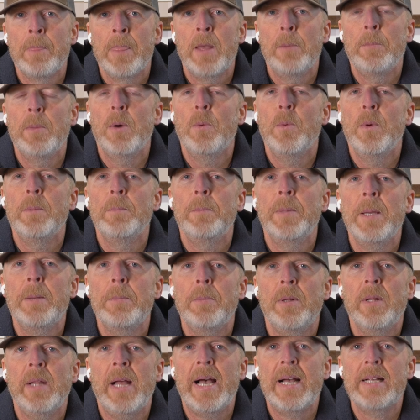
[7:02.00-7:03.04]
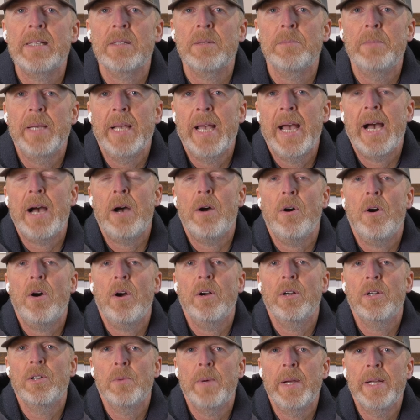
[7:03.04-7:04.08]
But when people ask me, how
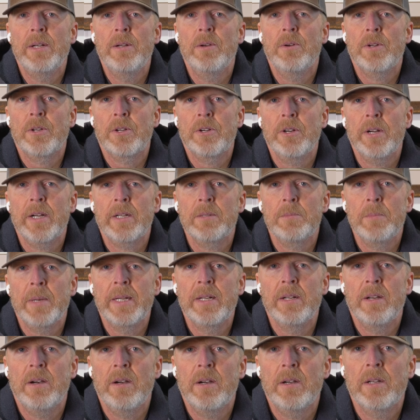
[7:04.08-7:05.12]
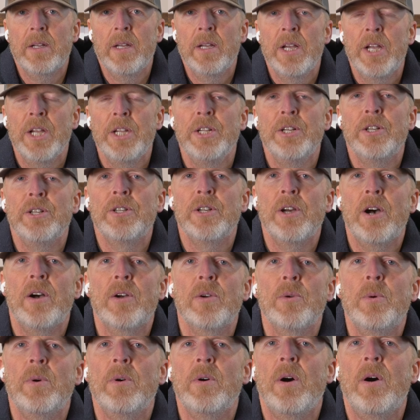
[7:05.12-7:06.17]
hard do I know to correct my dog? Your
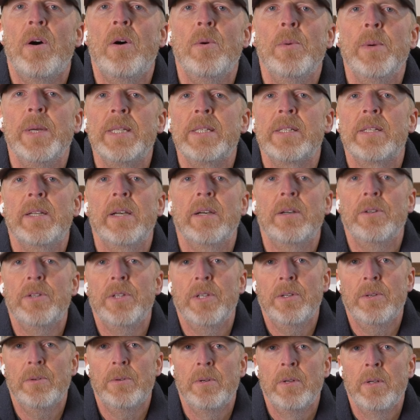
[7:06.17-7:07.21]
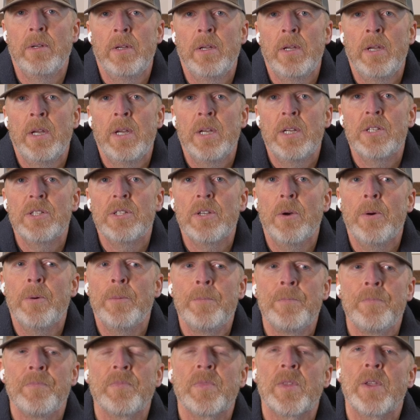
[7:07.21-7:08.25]
dog will always tell you.
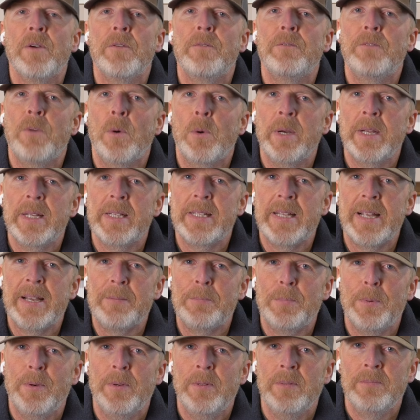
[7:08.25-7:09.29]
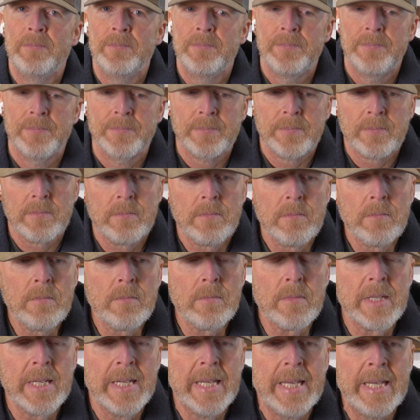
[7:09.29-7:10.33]
So, for example,
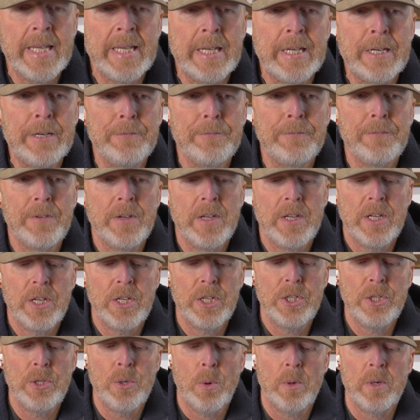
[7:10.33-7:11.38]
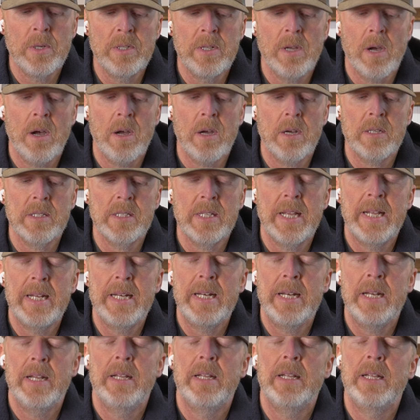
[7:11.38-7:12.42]
if your dog's
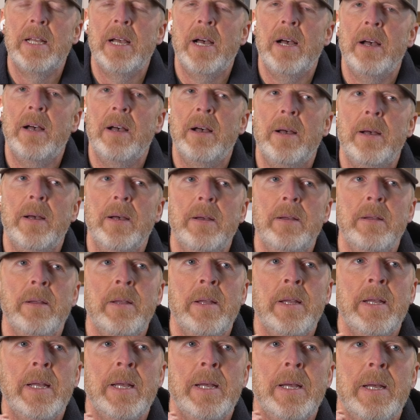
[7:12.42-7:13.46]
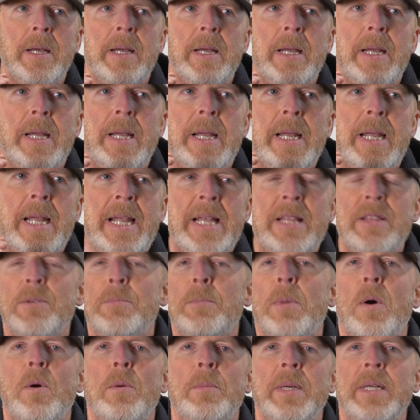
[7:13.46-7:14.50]
in the
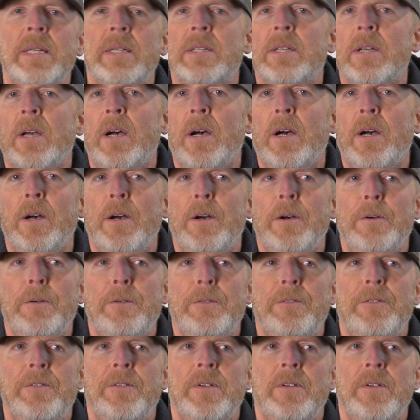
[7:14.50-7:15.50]
moment of